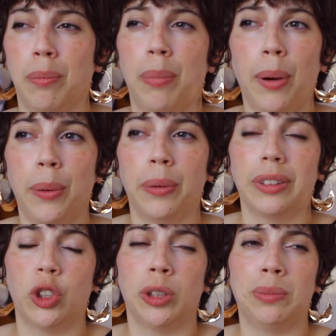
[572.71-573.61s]
a boat
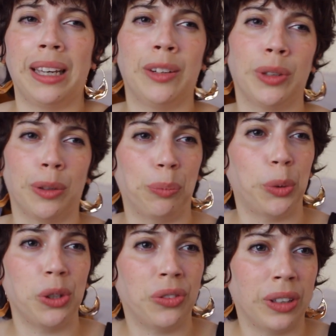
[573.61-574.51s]
she made with her
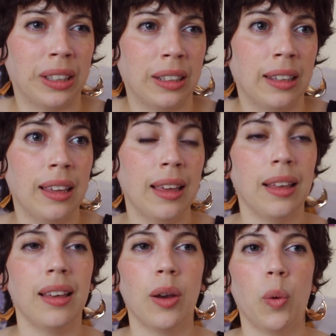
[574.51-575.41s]
boyfriend.
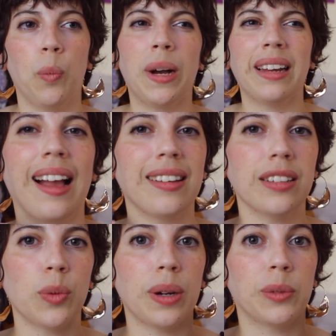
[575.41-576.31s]
But I
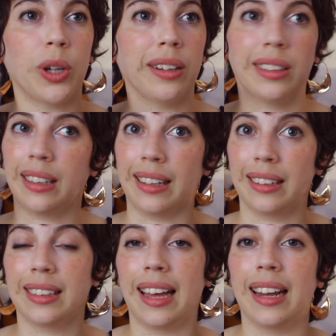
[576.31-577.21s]
guess what I'm trying to say
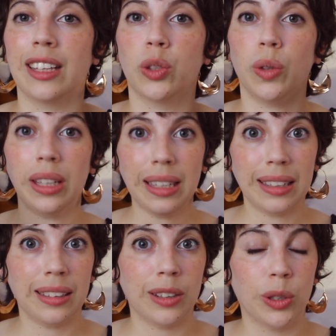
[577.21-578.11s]
is that it's really
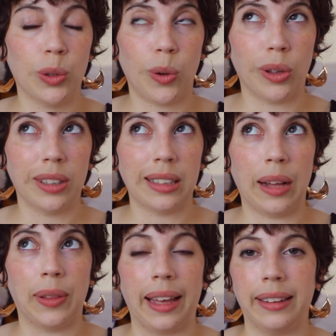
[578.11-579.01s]
easy to do all these
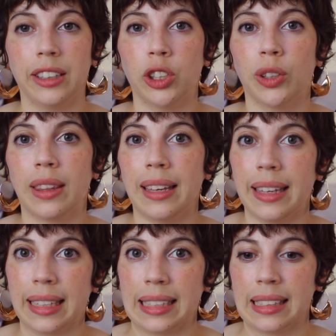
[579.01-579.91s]
outlandish
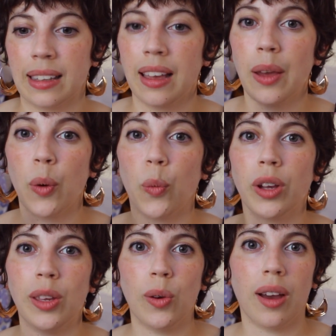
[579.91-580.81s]
things
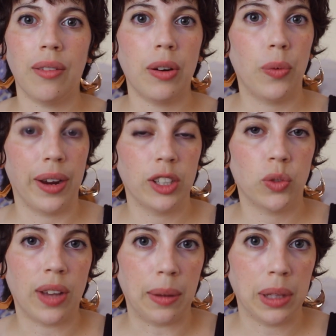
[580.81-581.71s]
when you have a rich
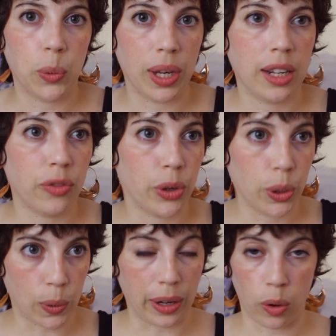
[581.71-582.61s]
family waiting for
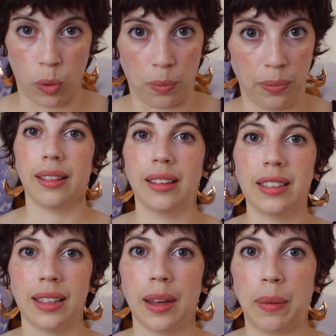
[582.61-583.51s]
you at home.
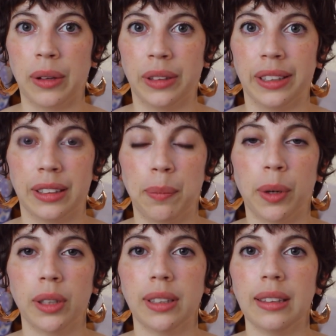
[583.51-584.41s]
Let's think about this. A
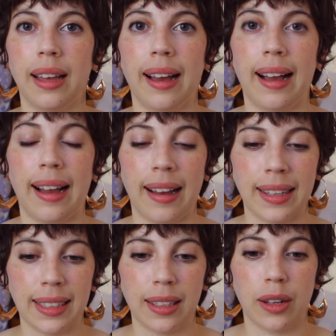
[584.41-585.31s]
person that
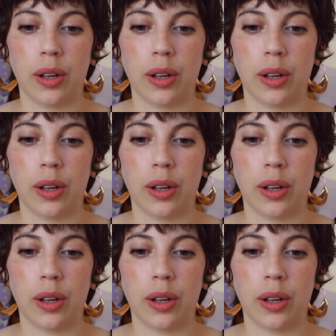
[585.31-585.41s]
has